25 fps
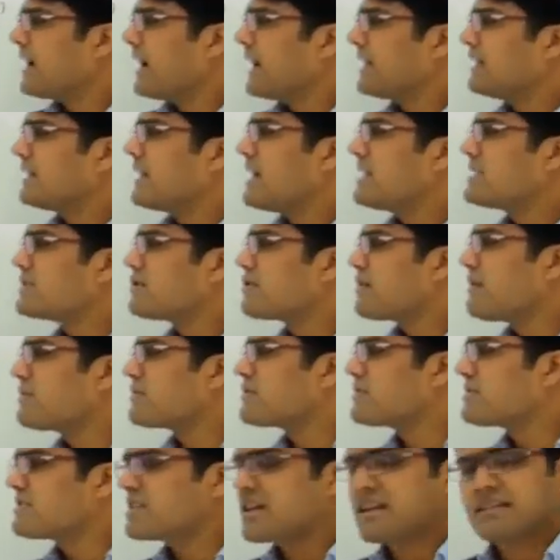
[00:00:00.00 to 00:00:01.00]
And the answer
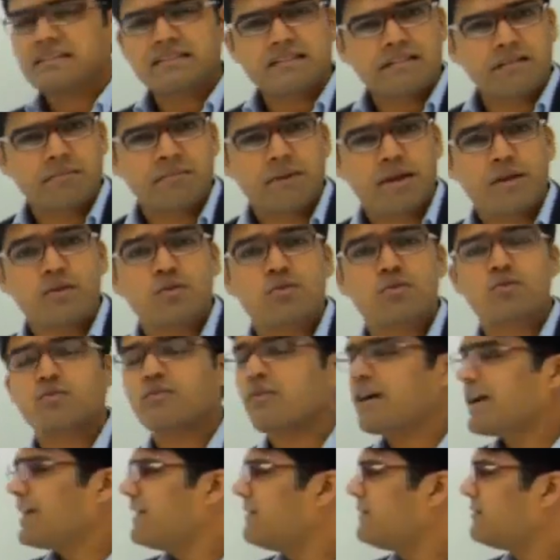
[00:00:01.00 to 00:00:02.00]
options are 3 by root
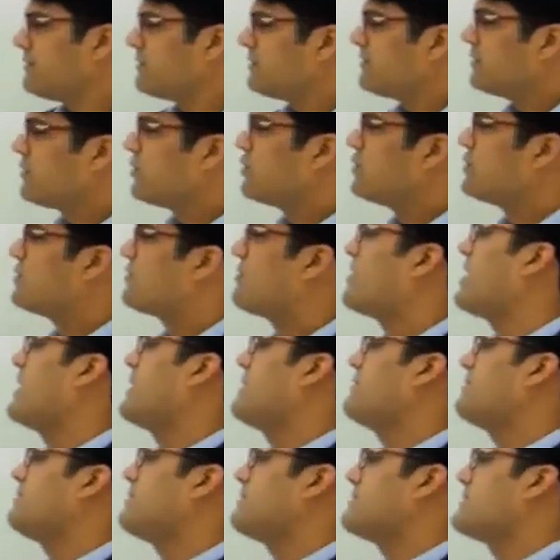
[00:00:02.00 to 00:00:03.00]

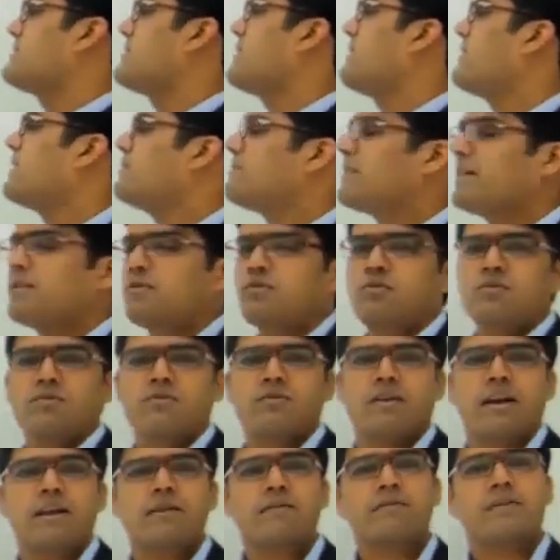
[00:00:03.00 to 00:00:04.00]
5, 7 by
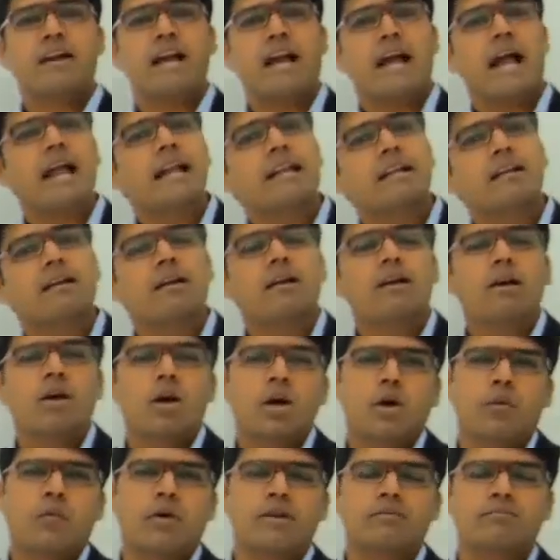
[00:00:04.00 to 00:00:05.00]
root 5
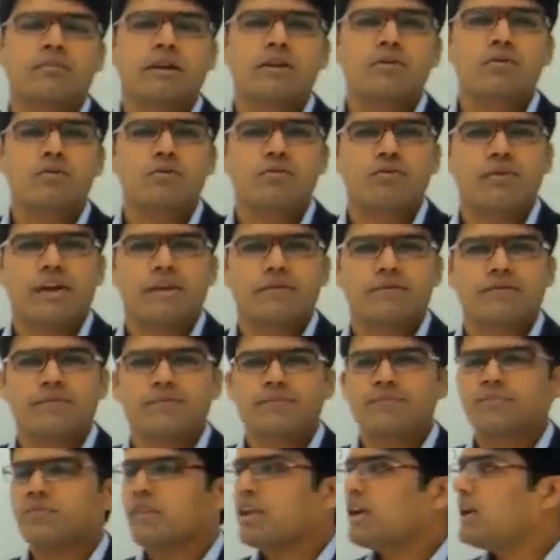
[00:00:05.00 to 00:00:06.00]
and 1 by root 5.
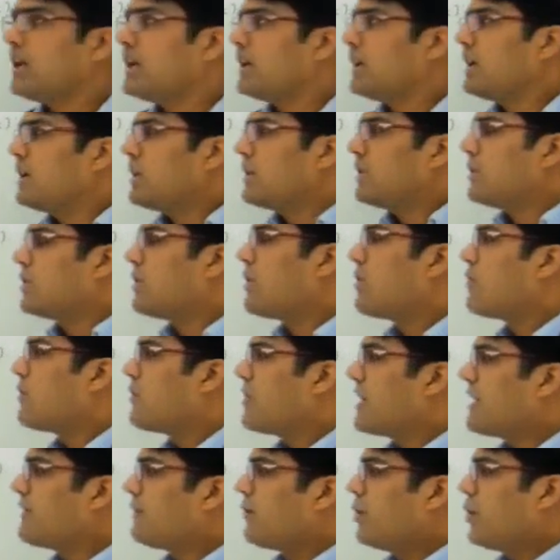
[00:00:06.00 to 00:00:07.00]

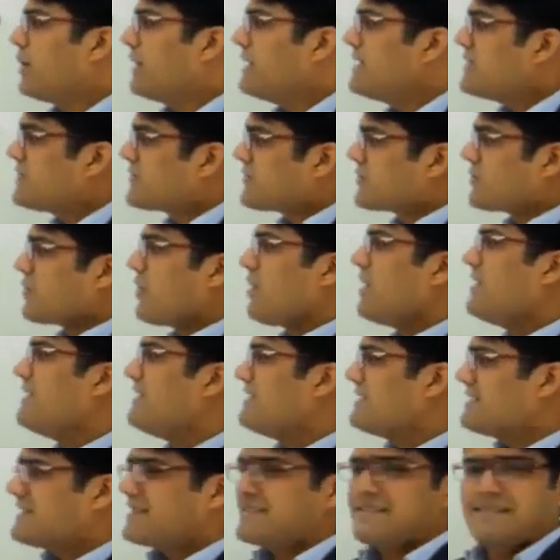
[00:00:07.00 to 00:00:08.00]
Now we have already
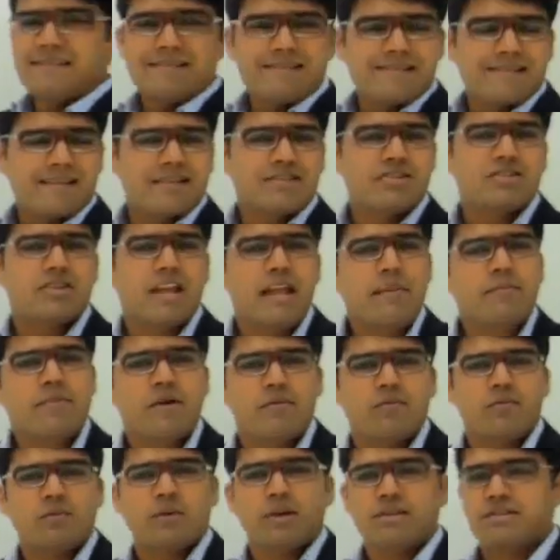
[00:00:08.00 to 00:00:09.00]
solved such type
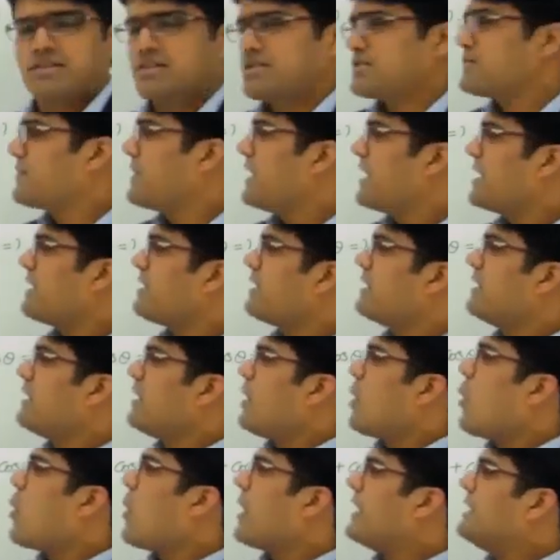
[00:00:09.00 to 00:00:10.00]
of questions
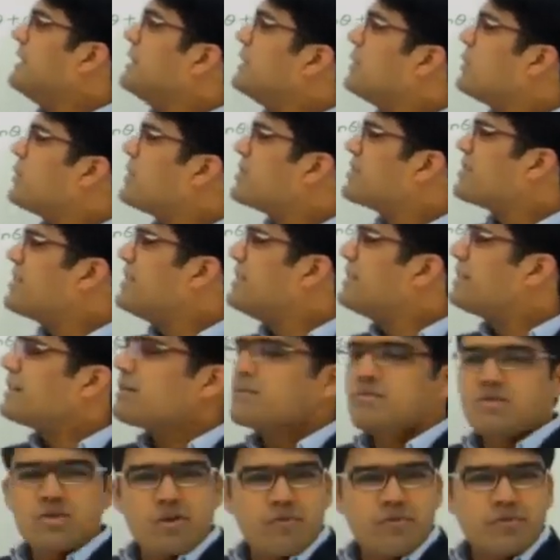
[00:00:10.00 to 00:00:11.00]
where one equation in
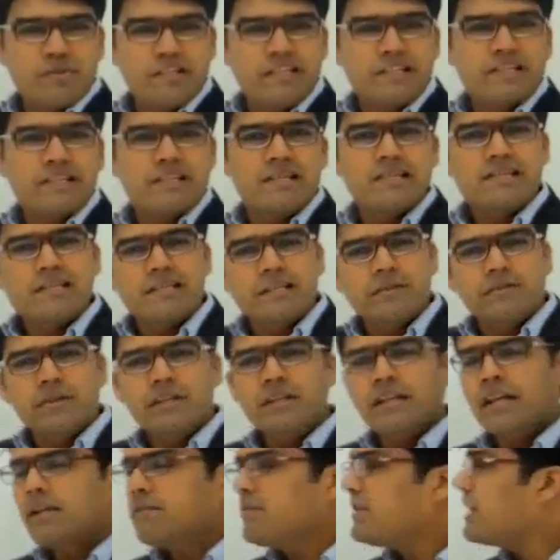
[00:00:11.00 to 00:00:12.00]
terms of theta is
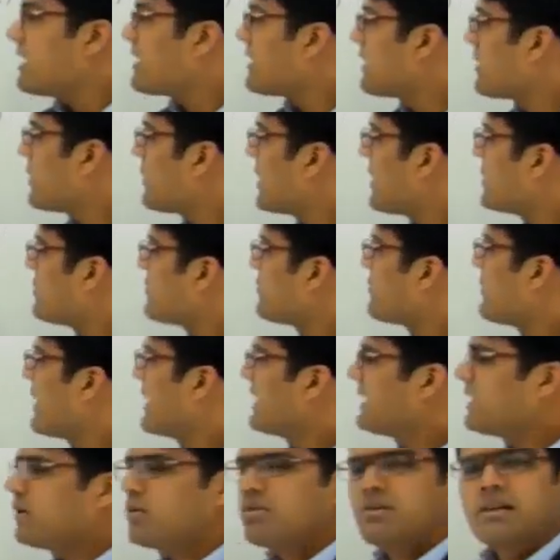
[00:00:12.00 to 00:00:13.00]
given and we are required to
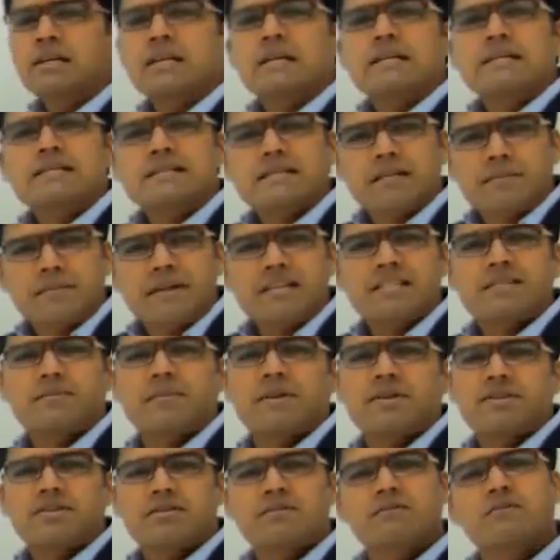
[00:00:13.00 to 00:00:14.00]
find out some
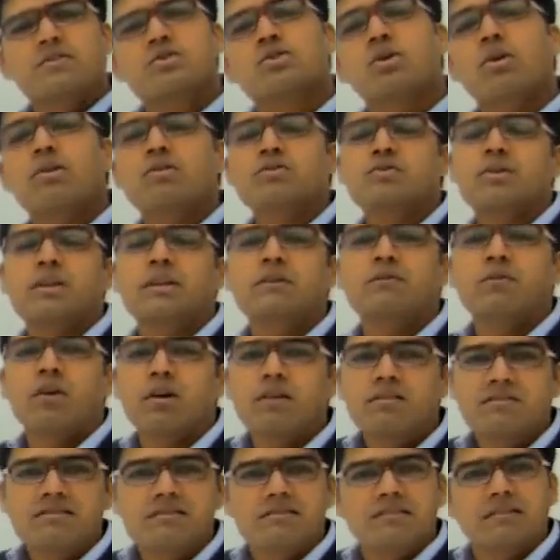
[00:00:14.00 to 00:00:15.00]
expression which also
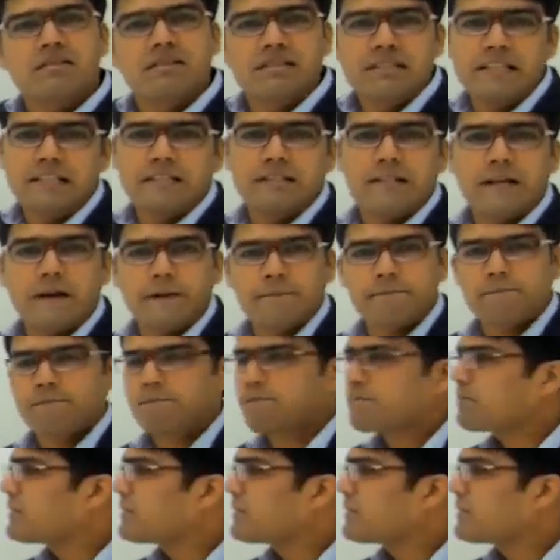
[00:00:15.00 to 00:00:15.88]
involves theta.